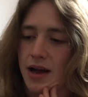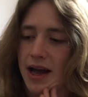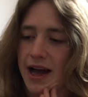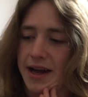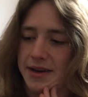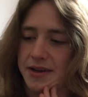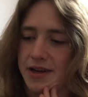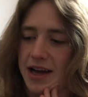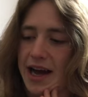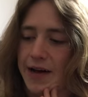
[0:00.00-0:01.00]
And
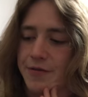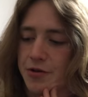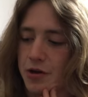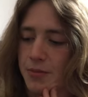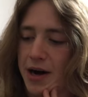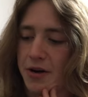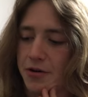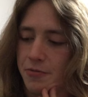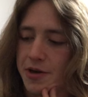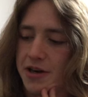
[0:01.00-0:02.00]
after about a
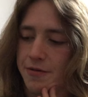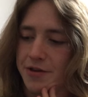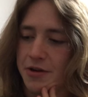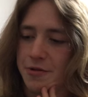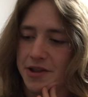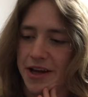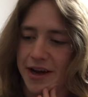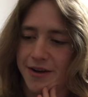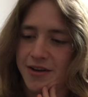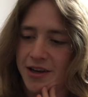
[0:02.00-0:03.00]
week of doing
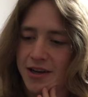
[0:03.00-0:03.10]
that,